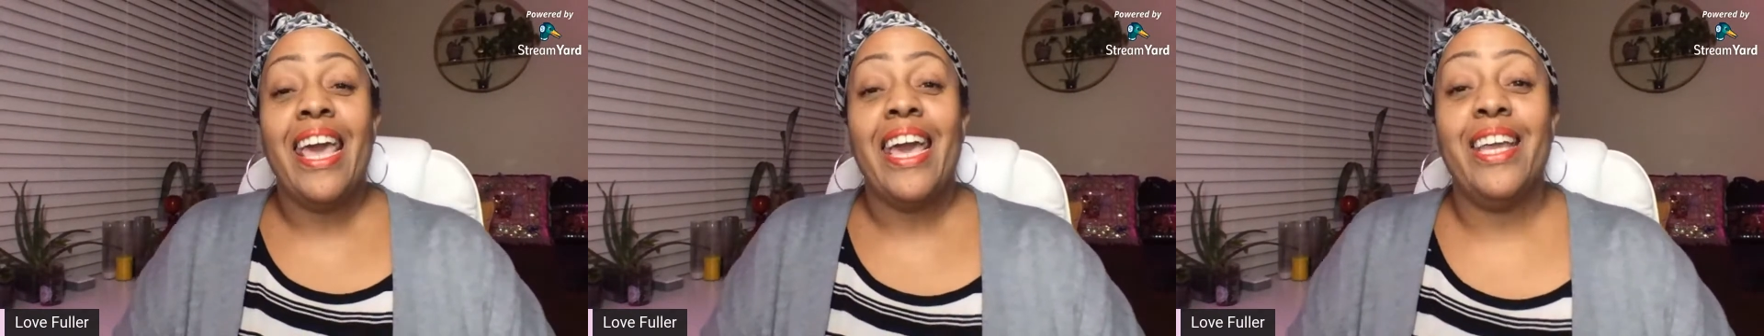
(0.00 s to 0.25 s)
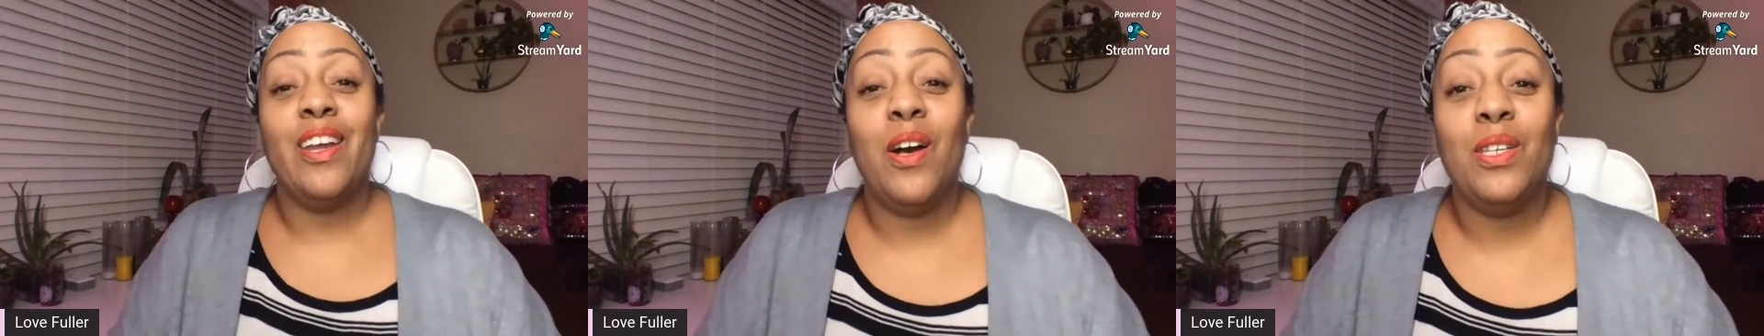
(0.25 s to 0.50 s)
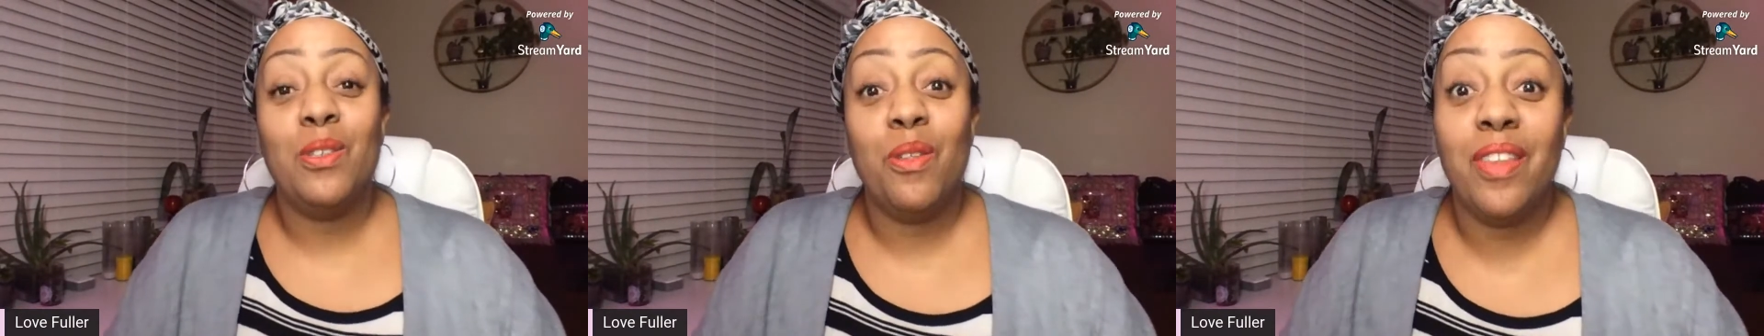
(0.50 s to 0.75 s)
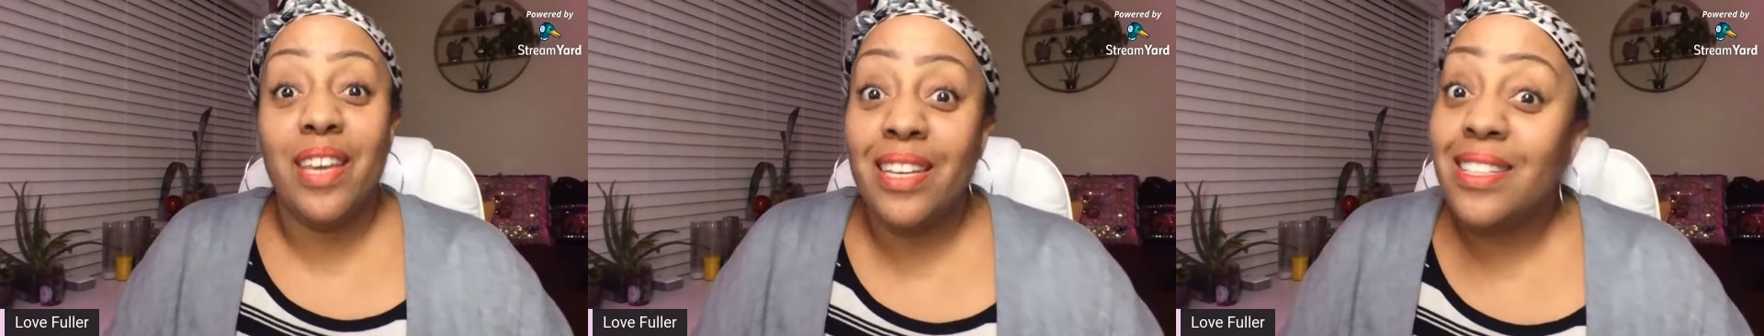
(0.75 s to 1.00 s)
and also
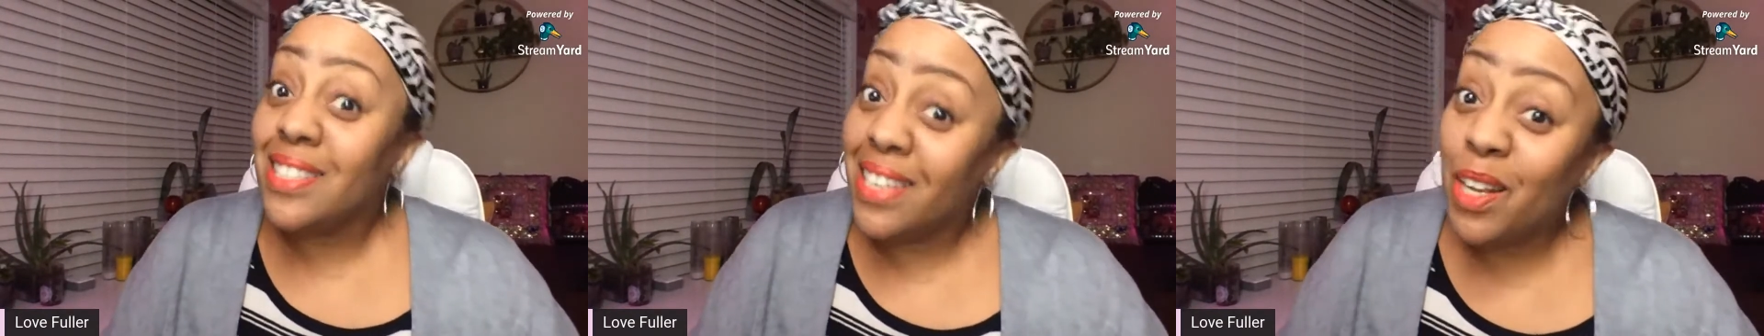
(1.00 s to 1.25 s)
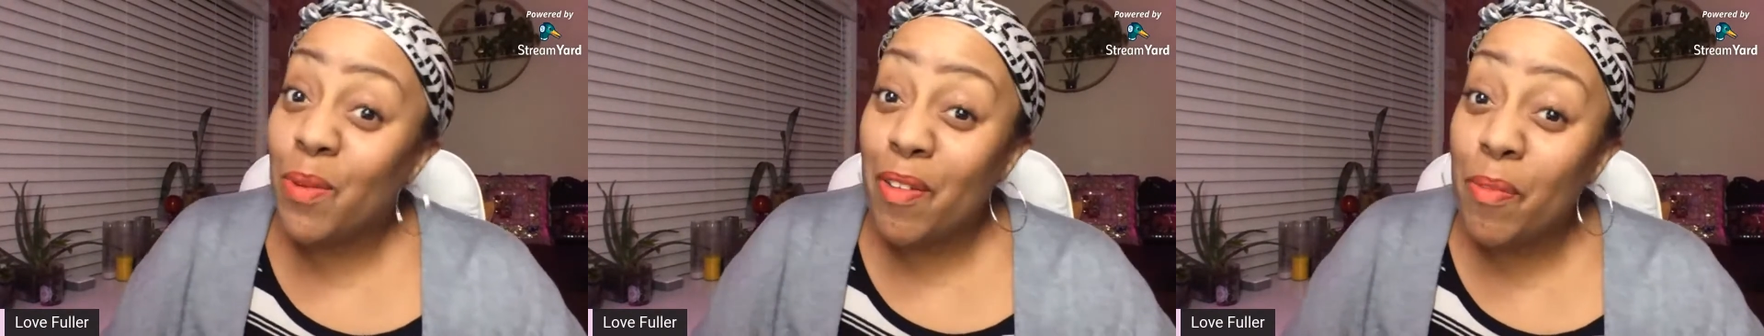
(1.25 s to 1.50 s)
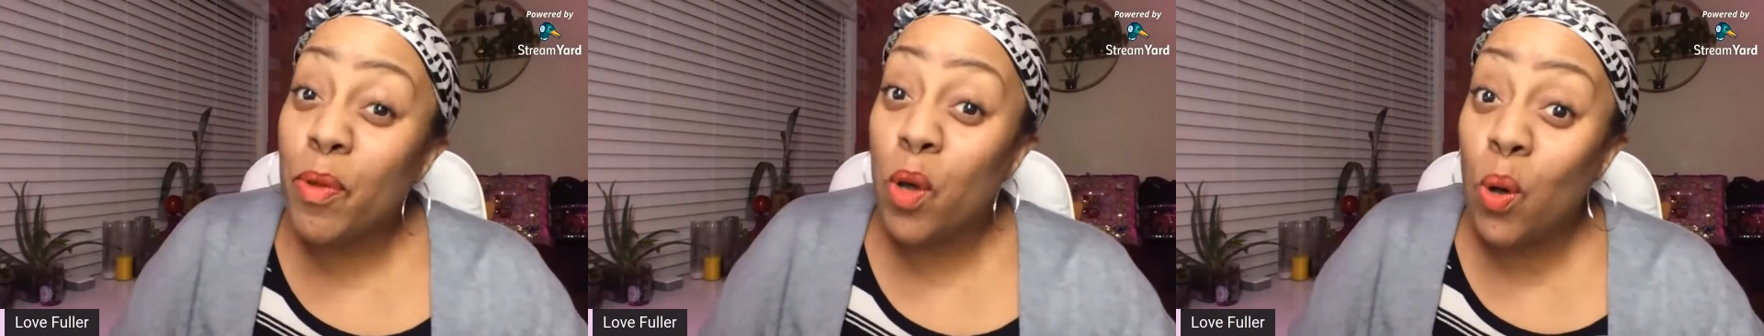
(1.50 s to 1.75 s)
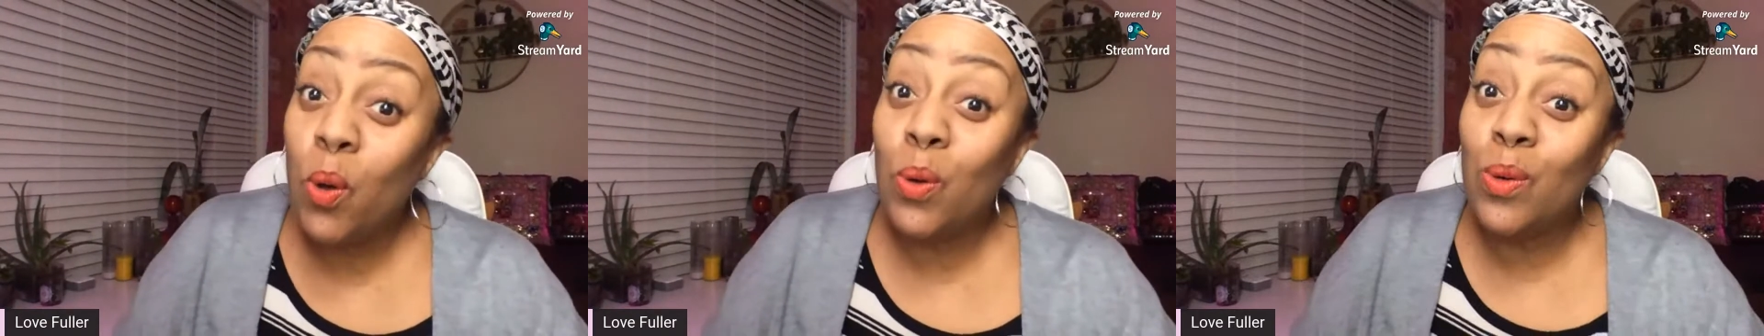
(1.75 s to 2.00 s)
then to get away from the
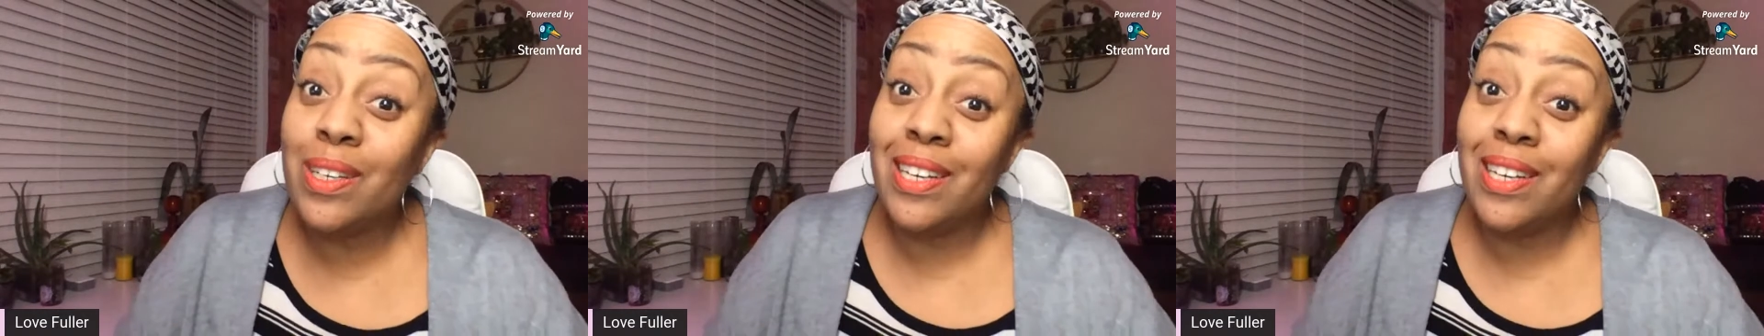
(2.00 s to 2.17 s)
cold in